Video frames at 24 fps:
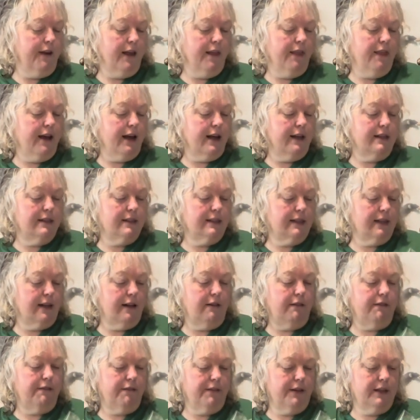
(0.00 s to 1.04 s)

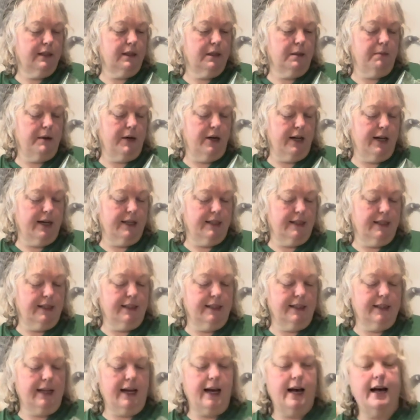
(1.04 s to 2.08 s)
thyself, Smartass and
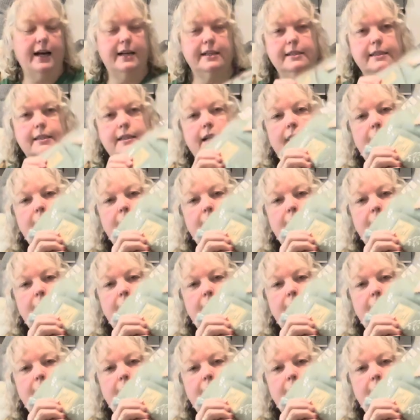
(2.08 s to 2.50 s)
Sass,"